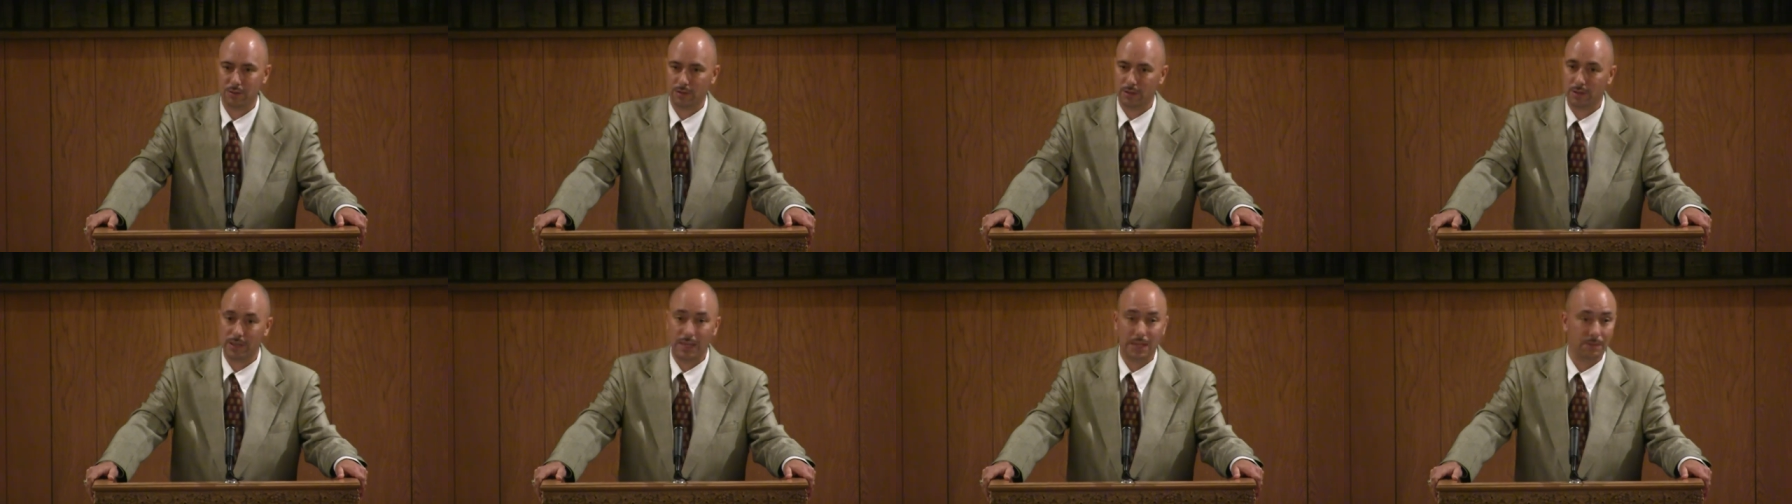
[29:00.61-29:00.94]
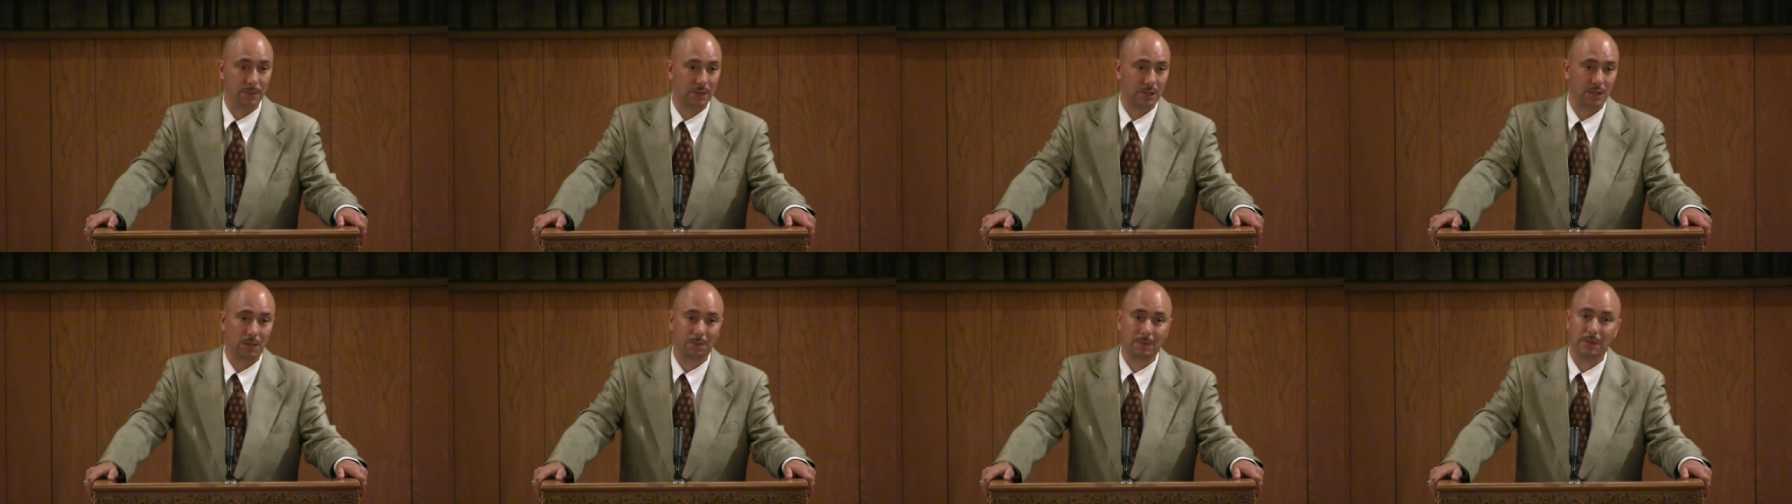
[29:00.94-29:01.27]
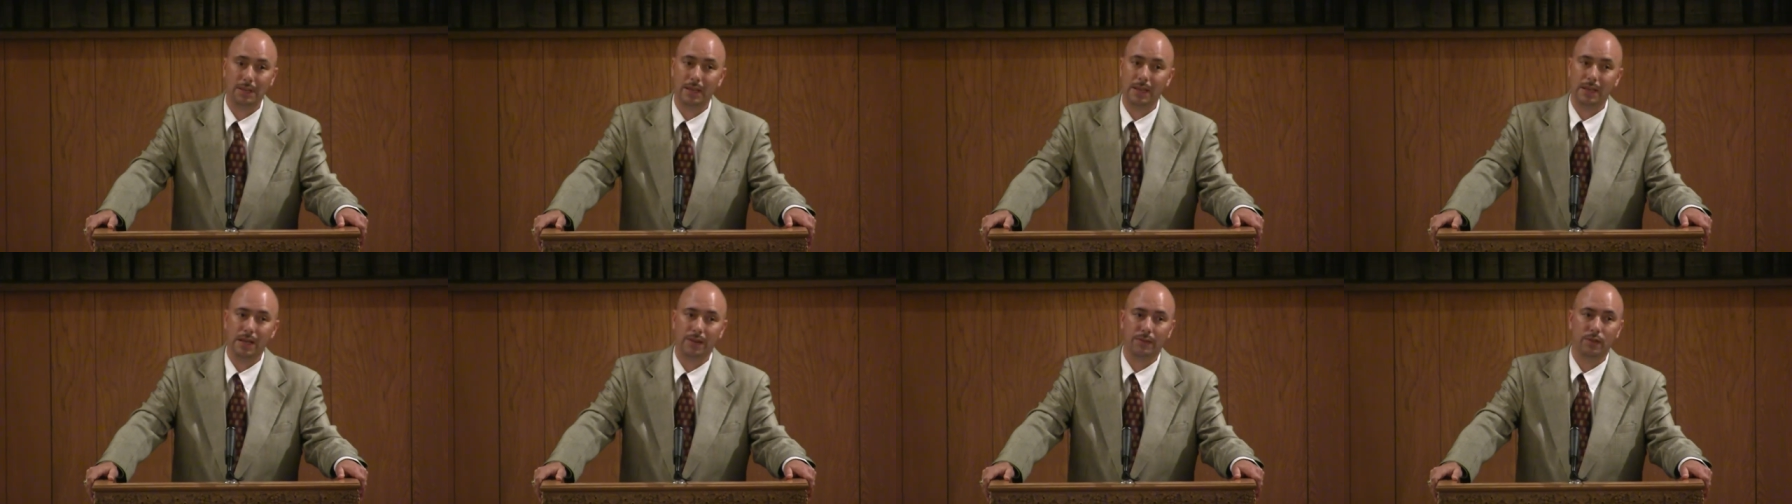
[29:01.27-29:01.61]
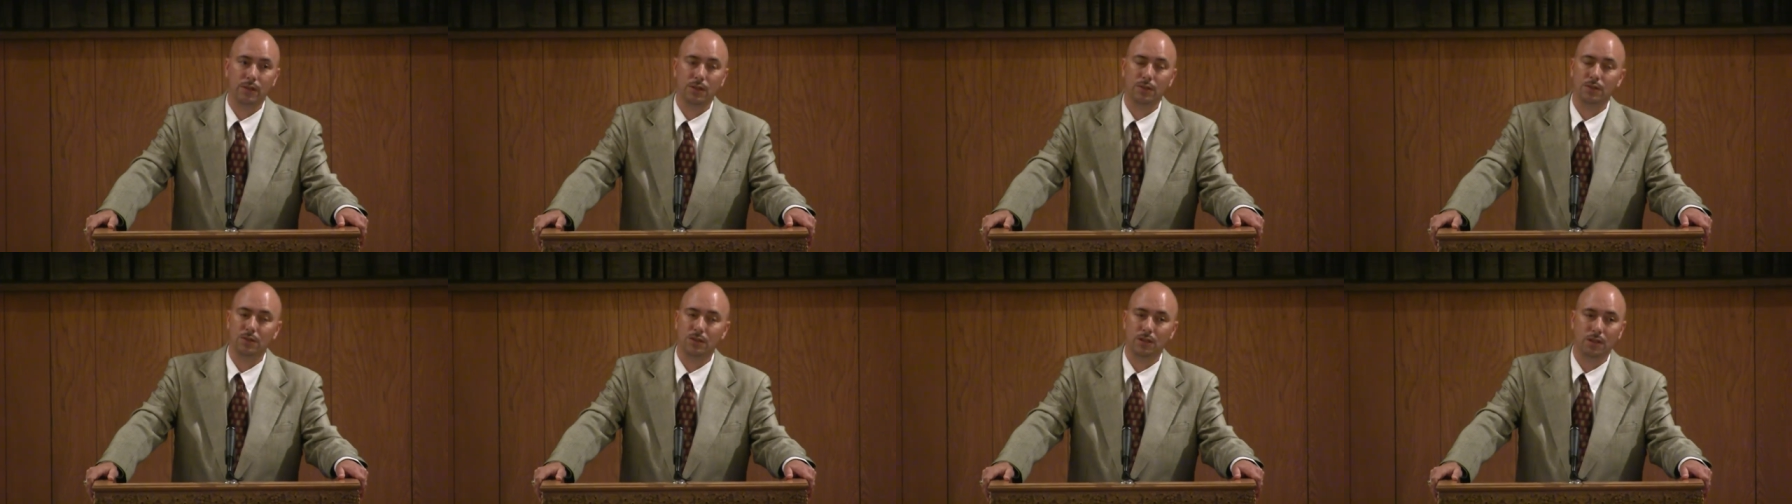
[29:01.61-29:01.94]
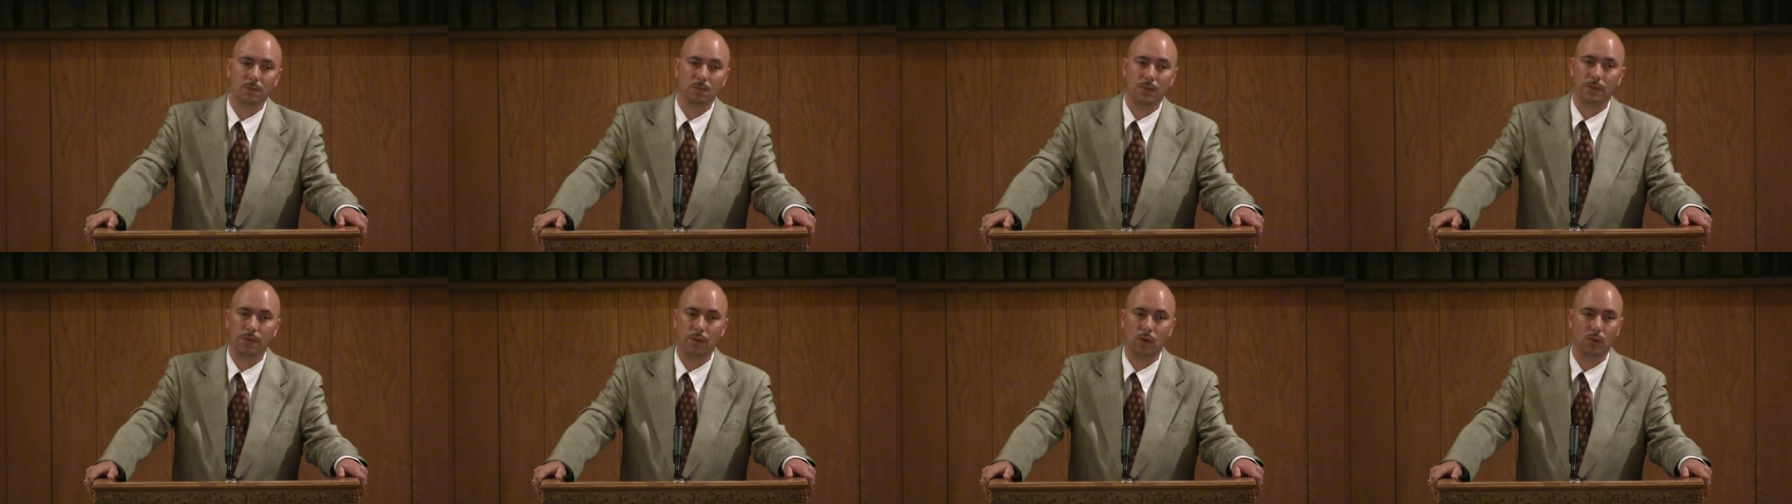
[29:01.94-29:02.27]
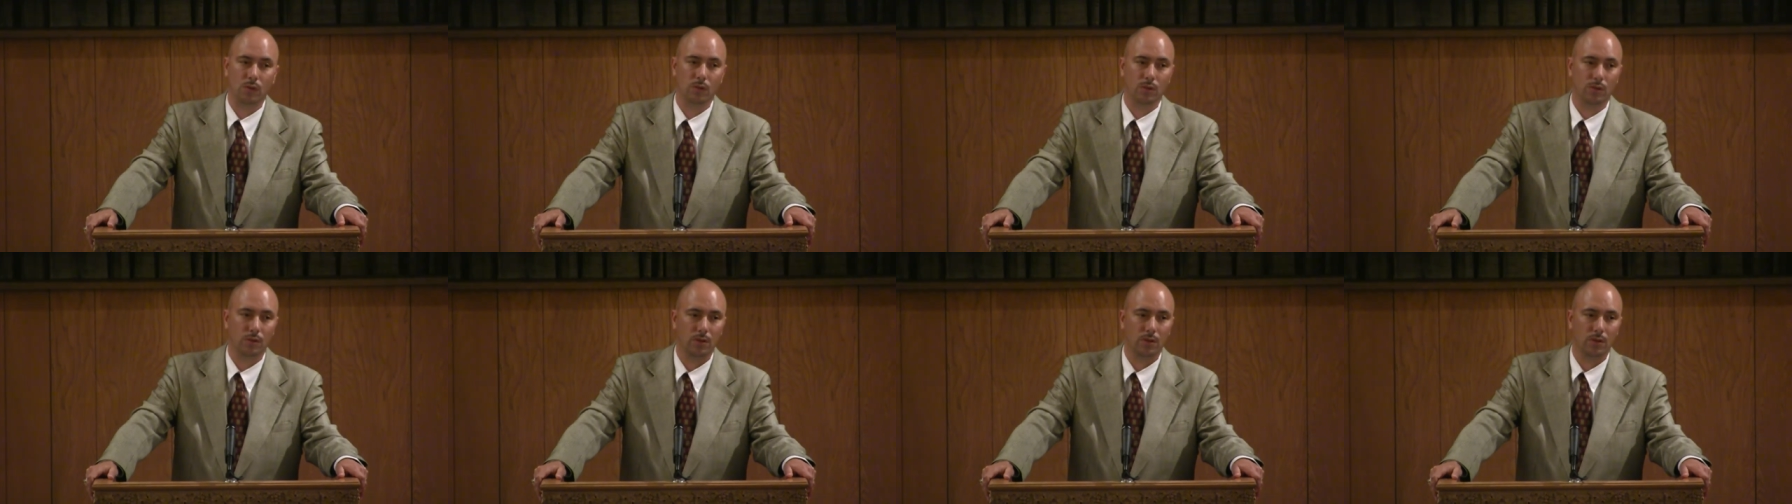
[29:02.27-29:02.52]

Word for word: and demons, something they never understood before.